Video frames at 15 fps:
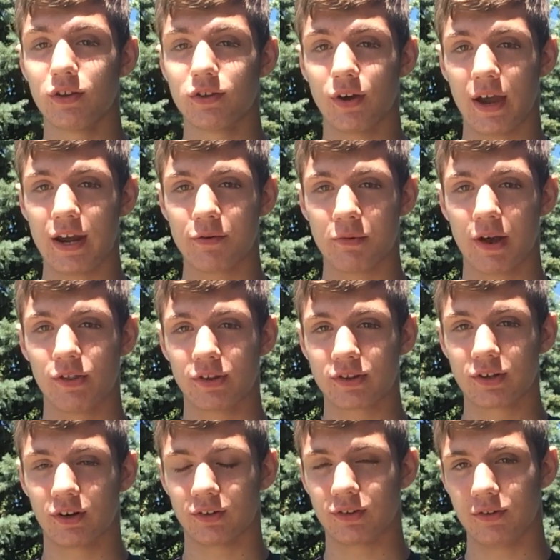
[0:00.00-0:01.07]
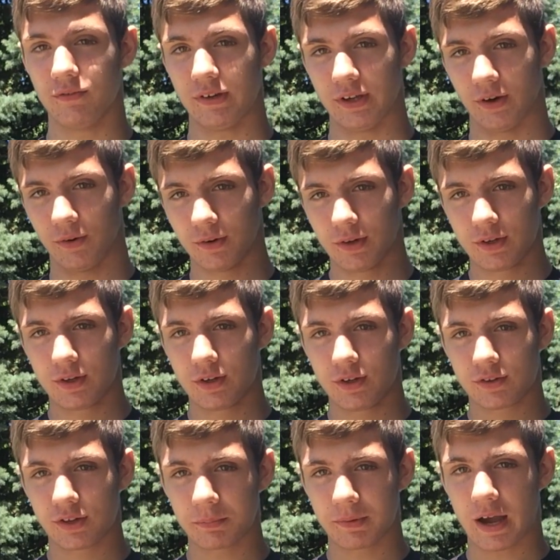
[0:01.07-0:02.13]
So anyway, let's get on to the video.
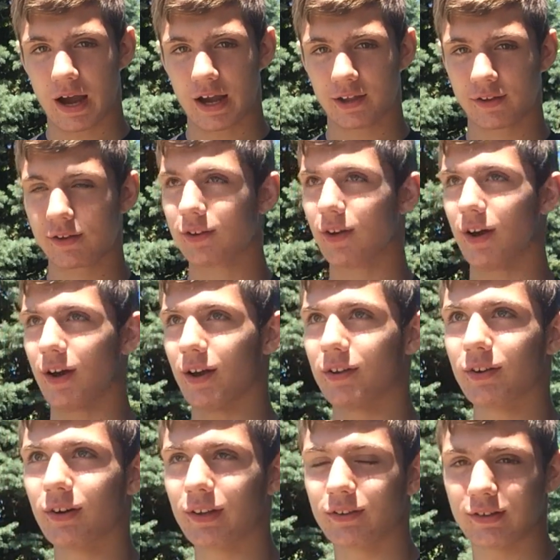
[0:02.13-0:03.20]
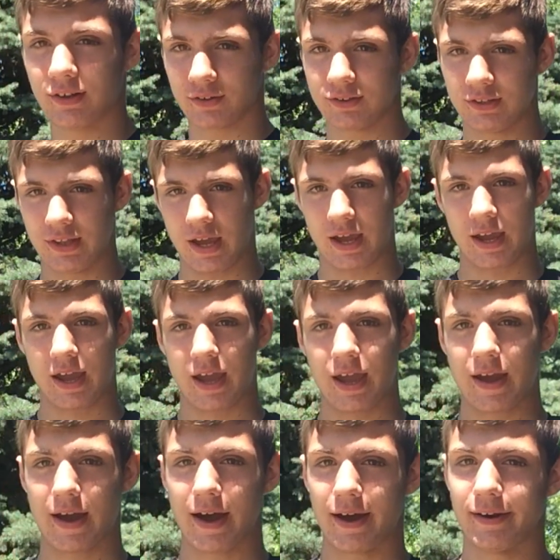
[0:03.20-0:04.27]
What's up guys? Uh here today
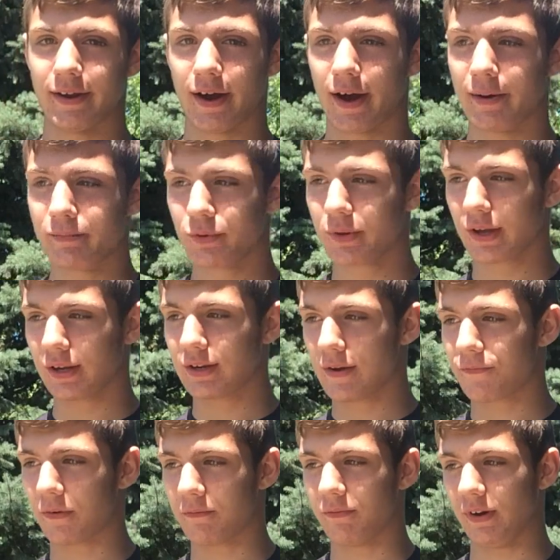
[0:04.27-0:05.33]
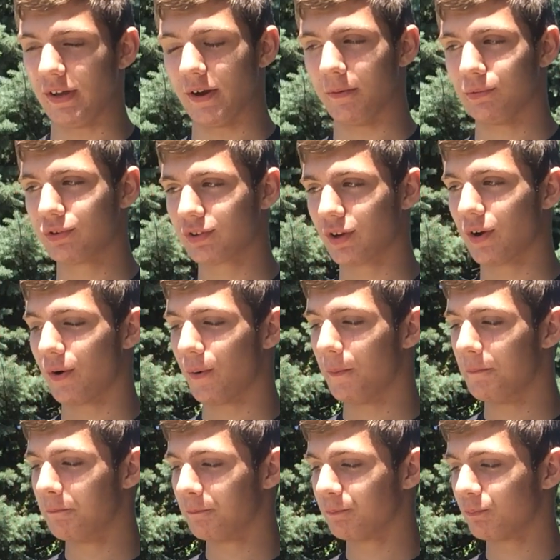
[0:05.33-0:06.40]
and I'm doing a gift video. So
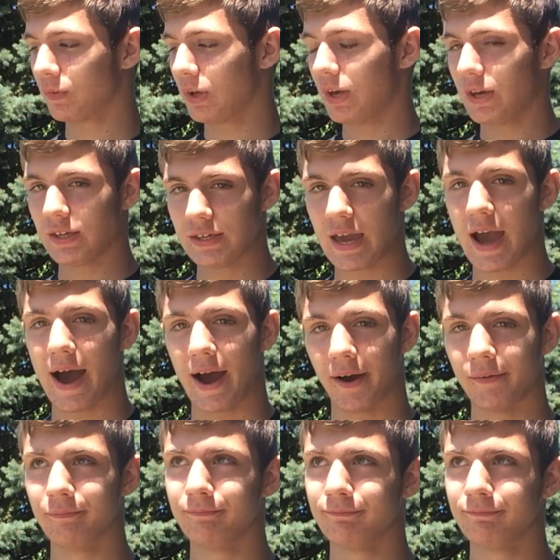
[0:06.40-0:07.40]
yeah.